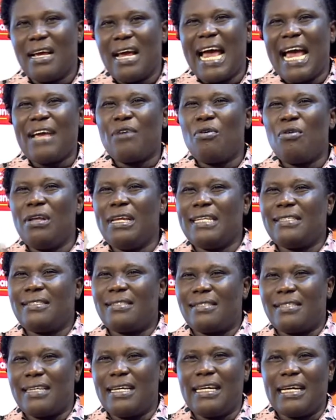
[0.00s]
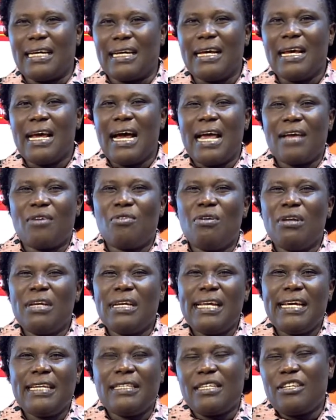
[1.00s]
I call it silly. I call
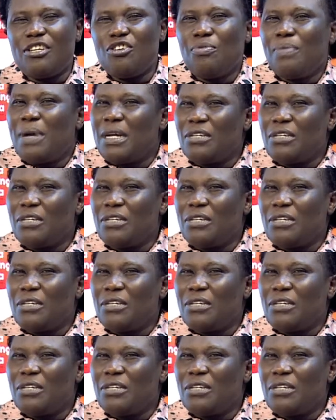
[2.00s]
it human